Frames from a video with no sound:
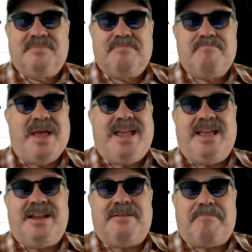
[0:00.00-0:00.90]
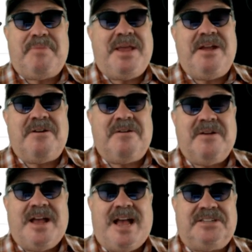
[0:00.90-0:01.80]
making it appear
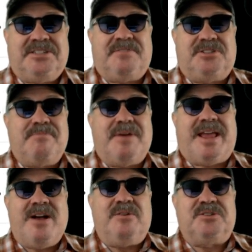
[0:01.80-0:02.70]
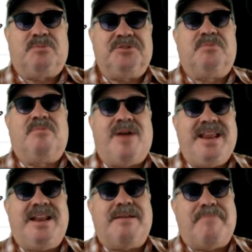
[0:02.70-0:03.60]
as if somebody else was
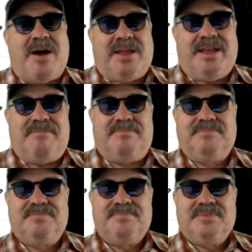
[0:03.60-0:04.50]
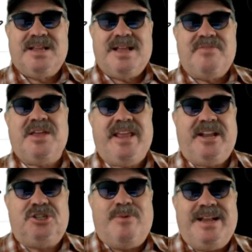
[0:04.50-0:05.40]
writing about him. Then he
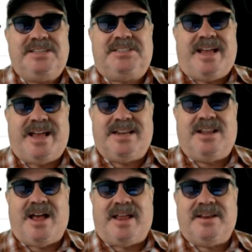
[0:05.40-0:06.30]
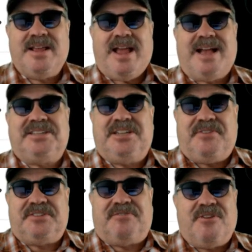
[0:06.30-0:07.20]
tweets the headline as if
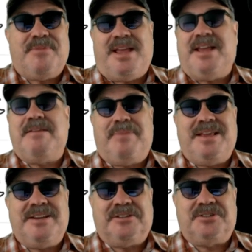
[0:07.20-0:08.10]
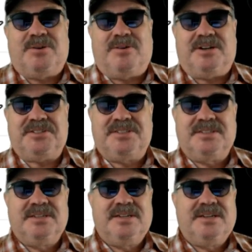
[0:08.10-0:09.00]
it's from an independent source.
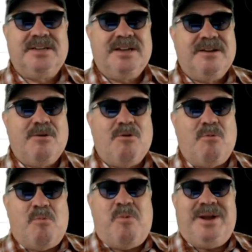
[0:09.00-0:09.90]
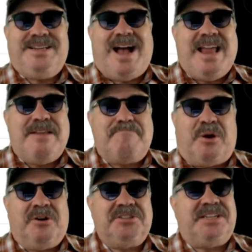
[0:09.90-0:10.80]
What kind of
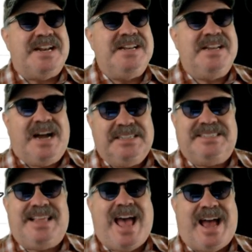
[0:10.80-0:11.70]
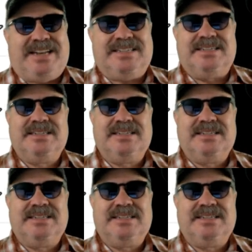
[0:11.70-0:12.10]
person does that?